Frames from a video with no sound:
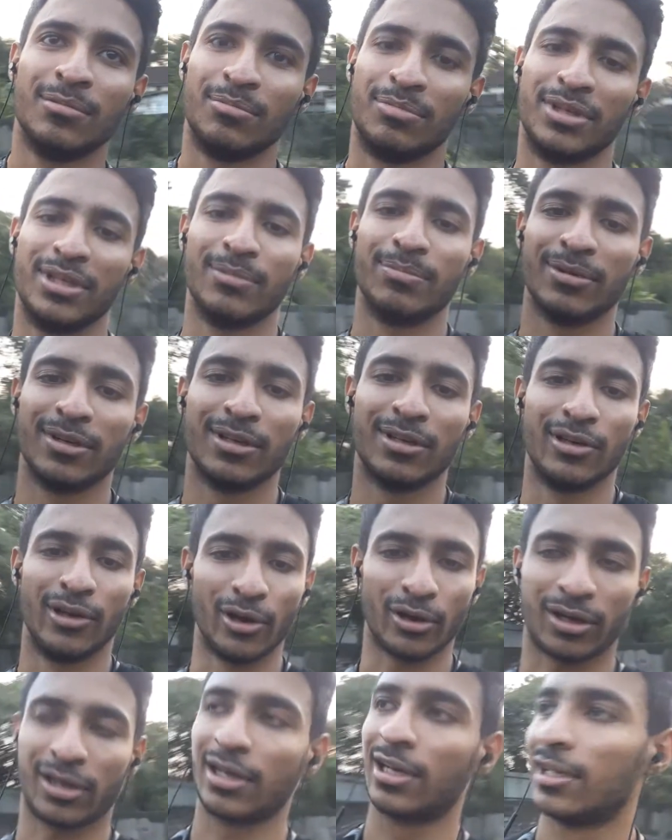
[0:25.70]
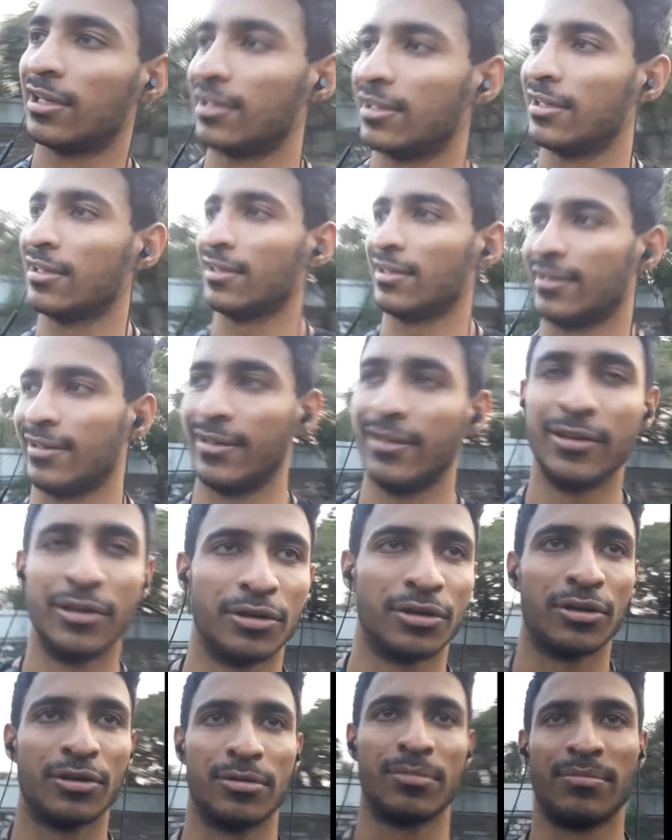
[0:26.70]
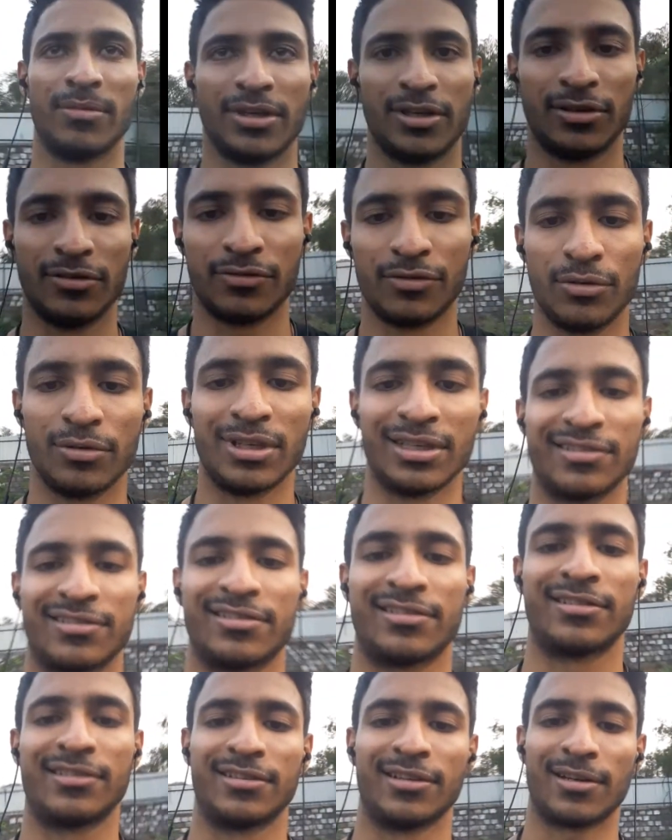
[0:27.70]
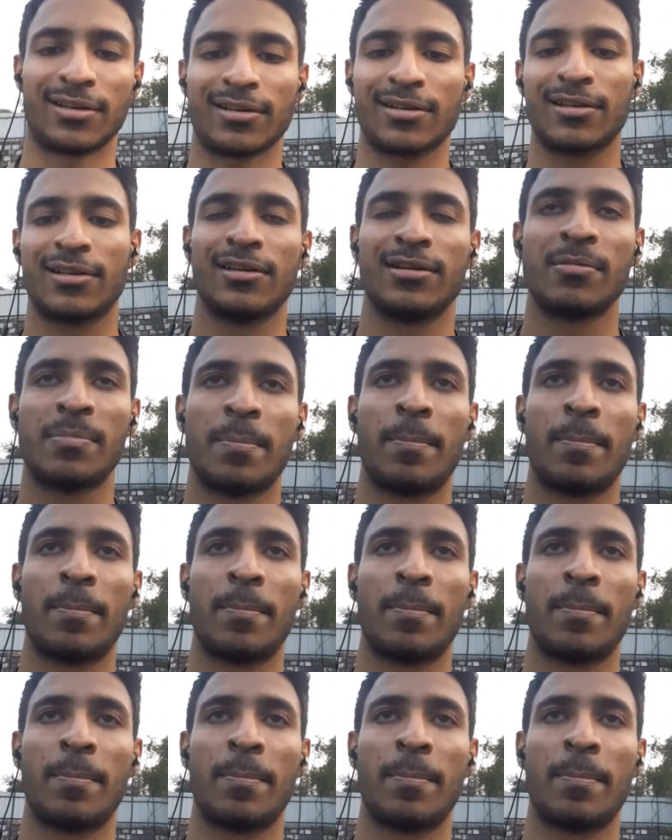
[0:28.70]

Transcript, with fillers: People look, I know many of you are stuck